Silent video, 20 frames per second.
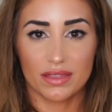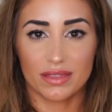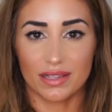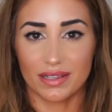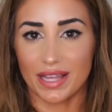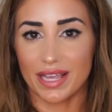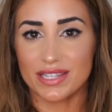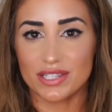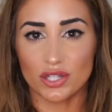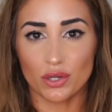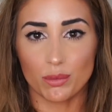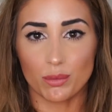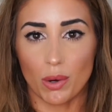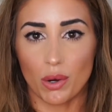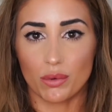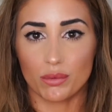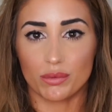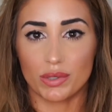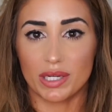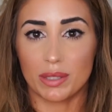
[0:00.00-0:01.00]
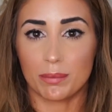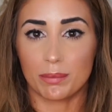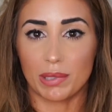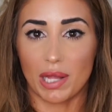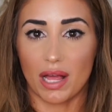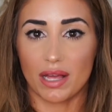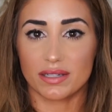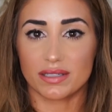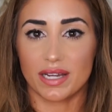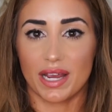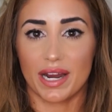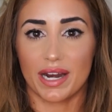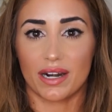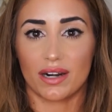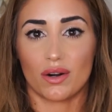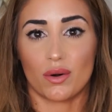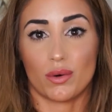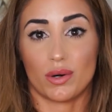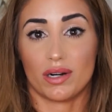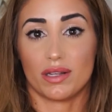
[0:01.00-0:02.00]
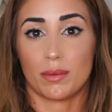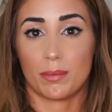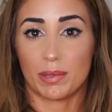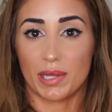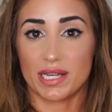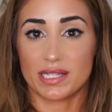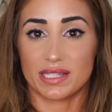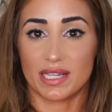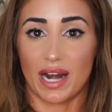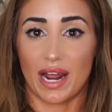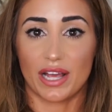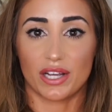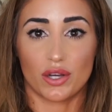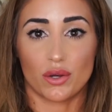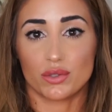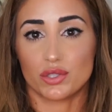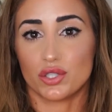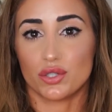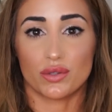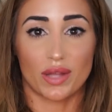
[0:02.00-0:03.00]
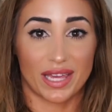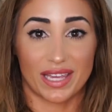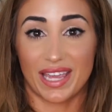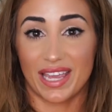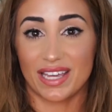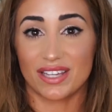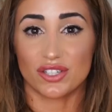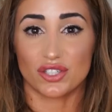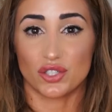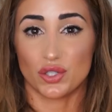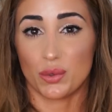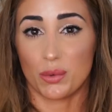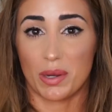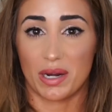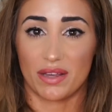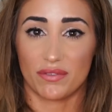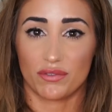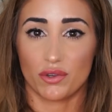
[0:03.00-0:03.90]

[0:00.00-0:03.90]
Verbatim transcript: The laser won't read blonde hair, or the place that I go to, they can't do it.